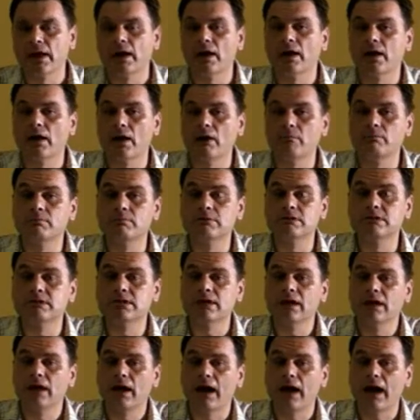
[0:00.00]
comes
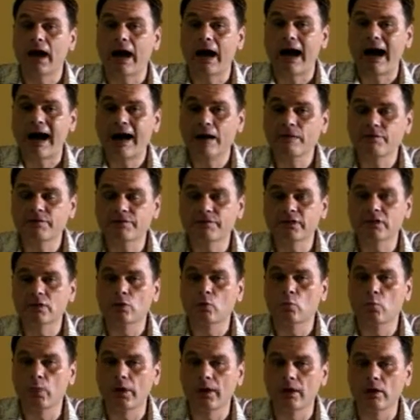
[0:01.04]
after
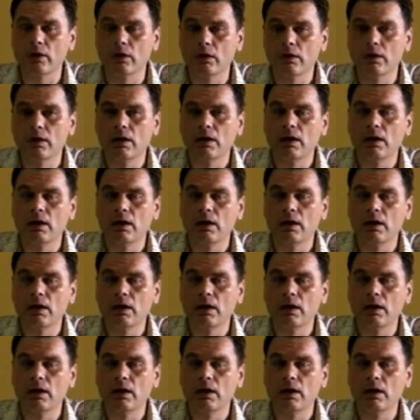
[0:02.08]
will,